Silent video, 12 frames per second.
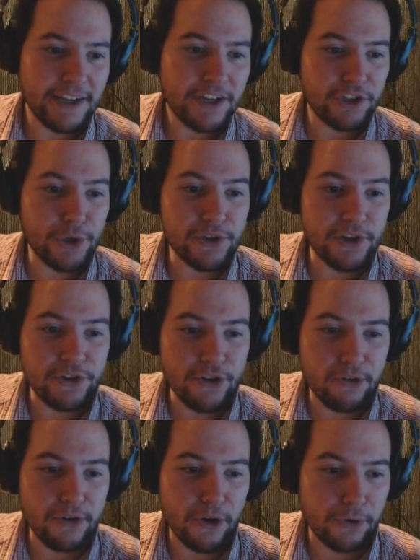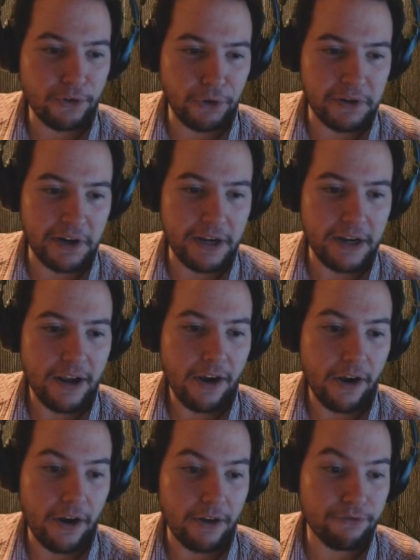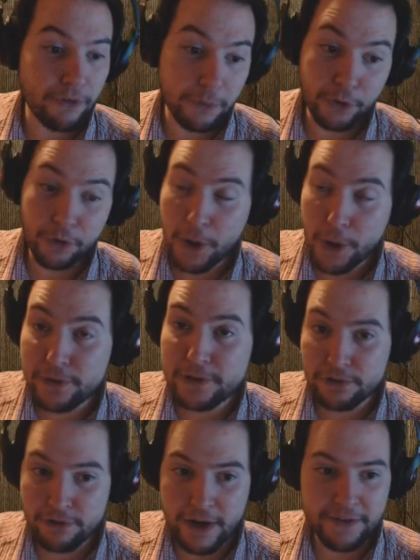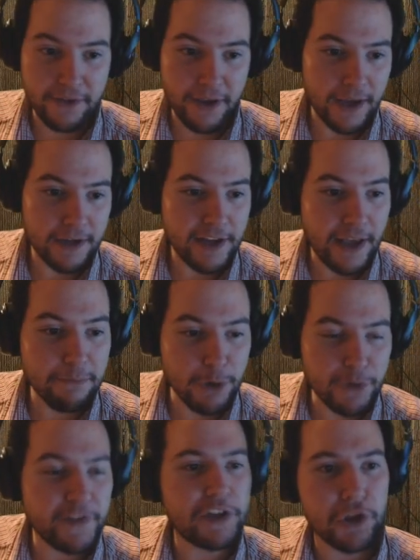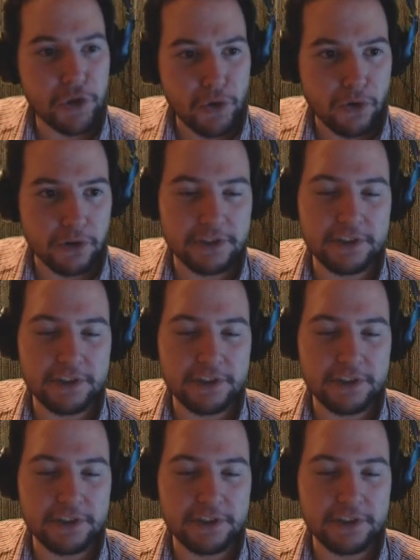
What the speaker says: Choose a non-gold unit from your opponent's graveyard and move it to yours.